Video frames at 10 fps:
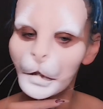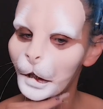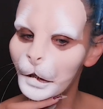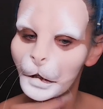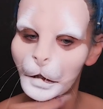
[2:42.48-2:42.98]

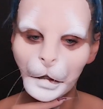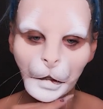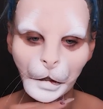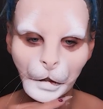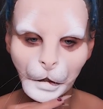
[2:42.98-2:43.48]
Let's
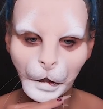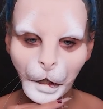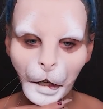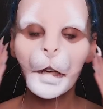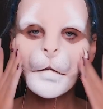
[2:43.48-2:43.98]
see.
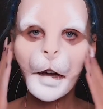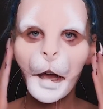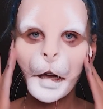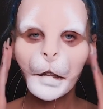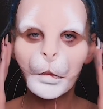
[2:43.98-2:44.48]
If I
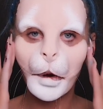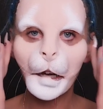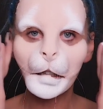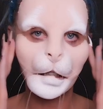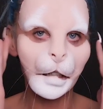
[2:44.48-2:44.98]
add
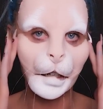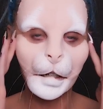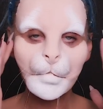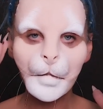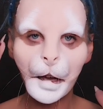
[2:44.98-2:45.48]
white
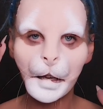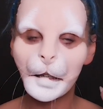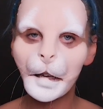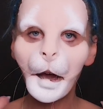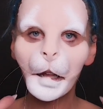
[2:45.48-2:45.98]
here, my
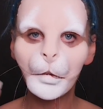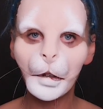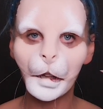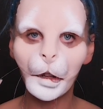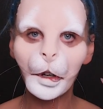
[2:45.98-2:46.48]
head
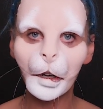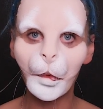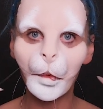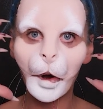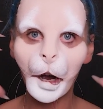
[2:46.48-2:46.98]
will look
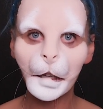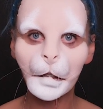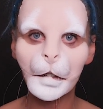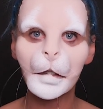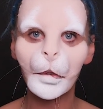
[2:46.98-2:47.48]

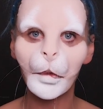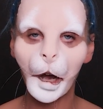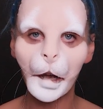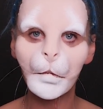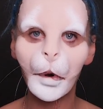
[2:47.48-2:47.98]
wider, so
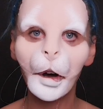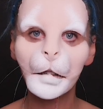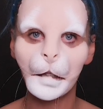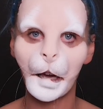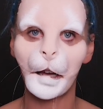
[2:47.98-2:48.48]
I
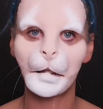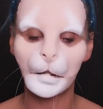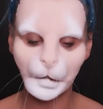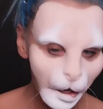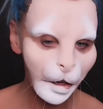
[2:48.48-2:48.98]
want that.
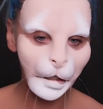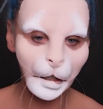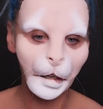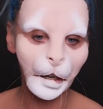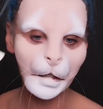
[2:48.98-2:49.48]

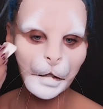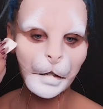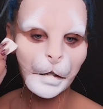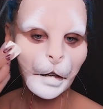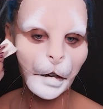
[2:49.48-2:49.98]
Okay,
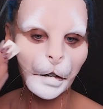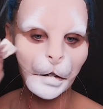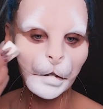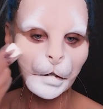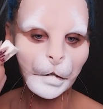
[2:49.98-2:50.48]
let's
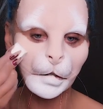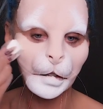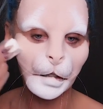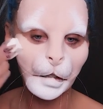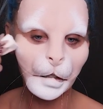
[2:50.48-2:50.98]
go
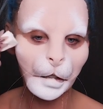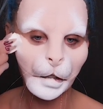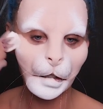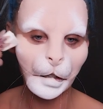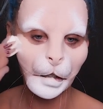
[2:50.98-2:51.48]

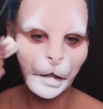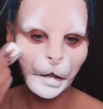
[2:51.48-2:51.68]
here.